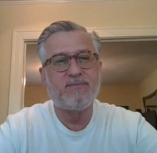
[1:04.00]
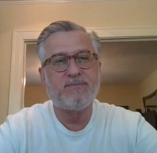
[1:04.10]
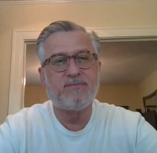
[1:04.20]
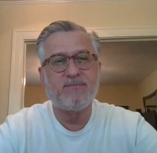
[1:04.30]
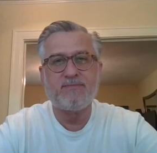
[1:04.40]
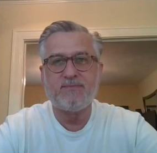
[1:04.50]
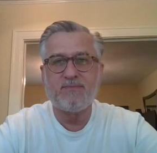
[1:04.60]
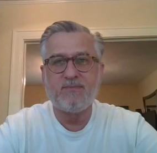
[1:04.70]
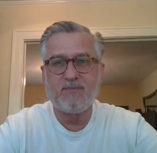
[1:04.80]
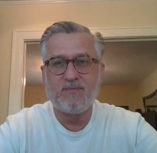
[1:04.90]

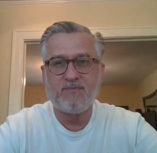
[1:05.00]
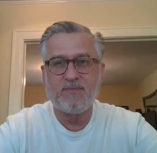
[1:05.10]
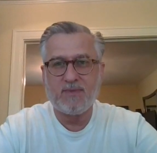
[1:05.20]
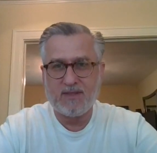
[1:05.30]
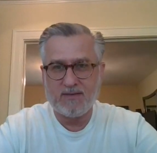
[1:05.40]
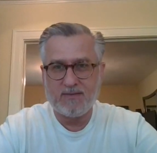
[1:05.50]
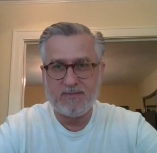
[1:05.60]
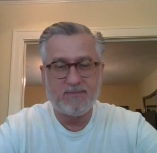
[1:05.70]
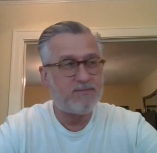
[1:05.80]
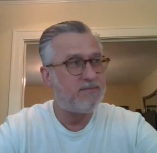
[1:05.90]

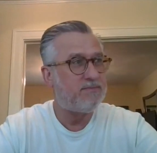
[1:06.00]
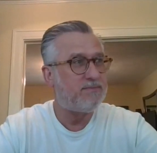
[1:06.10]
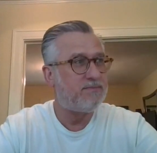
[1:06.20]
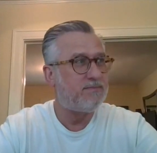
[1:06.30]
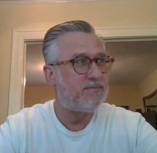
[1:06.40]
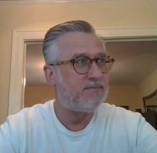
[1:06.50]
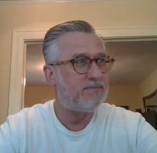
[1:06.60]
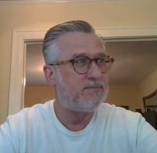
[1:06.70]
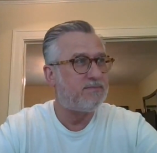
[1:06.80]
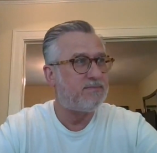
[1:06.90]

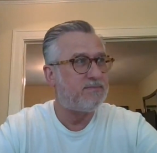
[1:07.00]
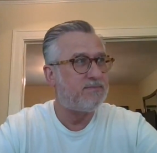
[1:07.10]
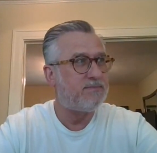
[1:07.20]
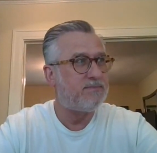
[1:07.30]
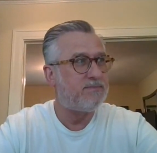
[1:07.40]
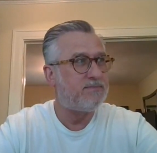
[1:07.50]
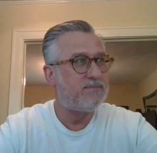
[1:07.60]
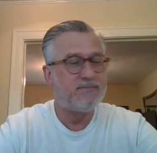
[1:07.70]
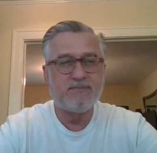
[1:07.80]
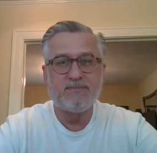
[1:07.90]

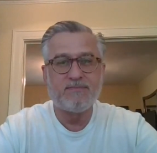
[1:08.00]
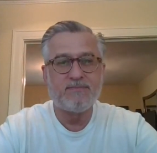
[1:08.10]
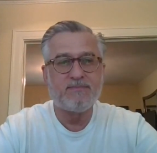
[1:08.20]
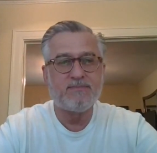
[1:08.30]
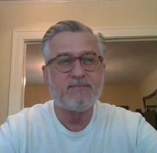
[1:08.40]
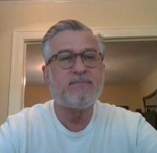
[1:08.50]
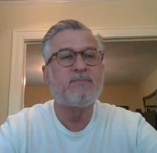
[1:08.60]
No one is speaking in this clip.